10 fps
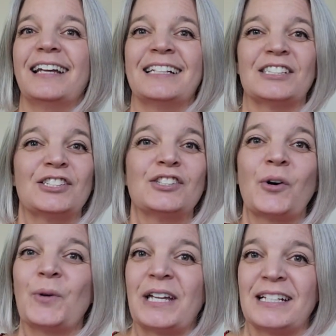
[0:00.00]
It's
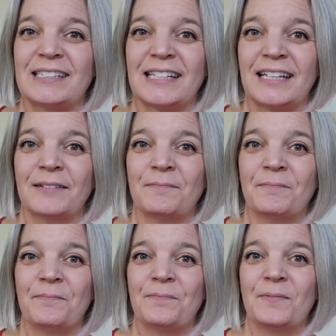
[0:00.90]
so easy.
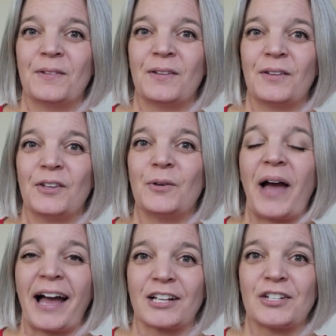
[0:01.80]
You
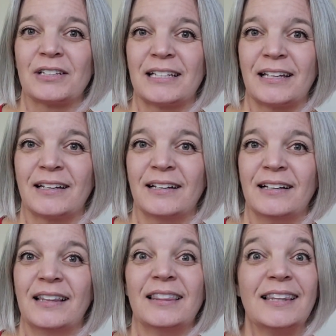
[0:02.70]
actually
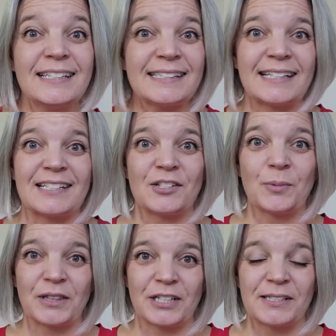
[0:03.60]
listen to
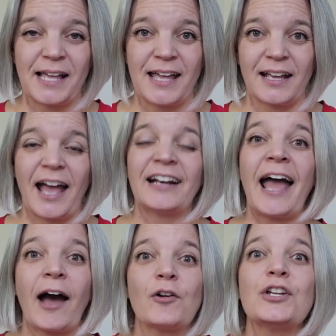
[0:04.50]
what they're saying. And
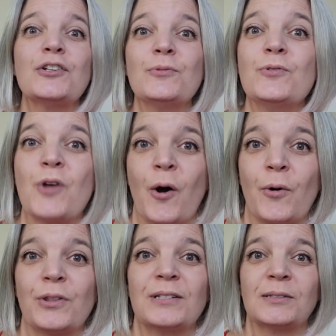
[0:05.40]
how do you
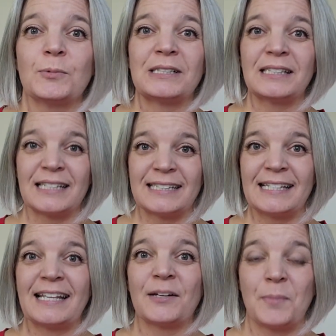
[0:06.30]
know that someone's
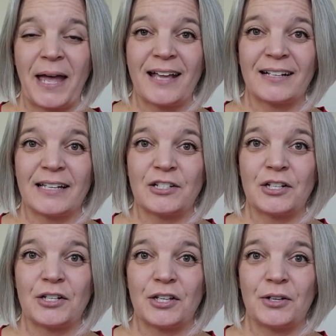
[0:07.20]
listening and paying
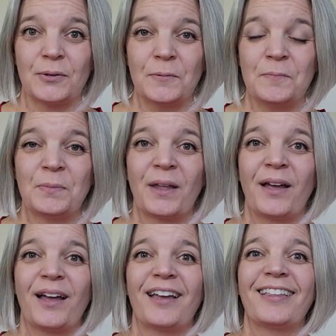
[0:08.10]
attention to you?
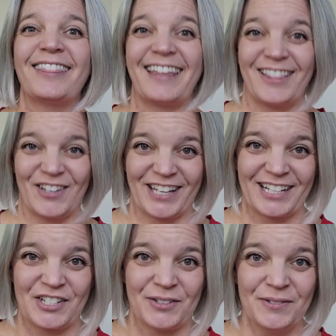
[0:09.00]
They look
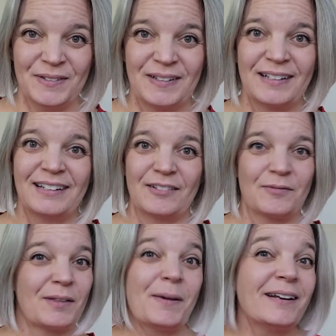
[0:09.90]
at you.
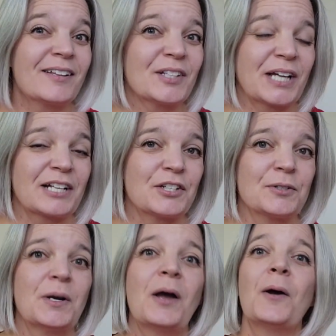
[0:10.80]
They might not look at
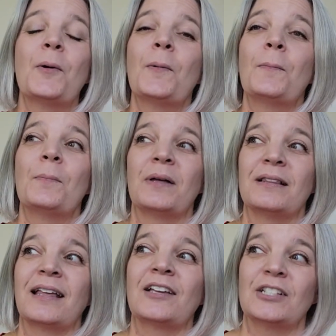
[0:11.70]
you, but
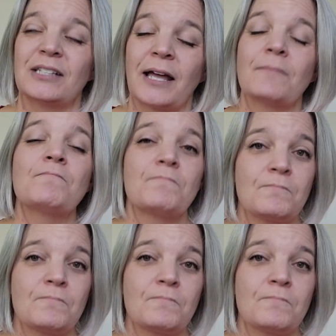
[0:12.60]
they could say,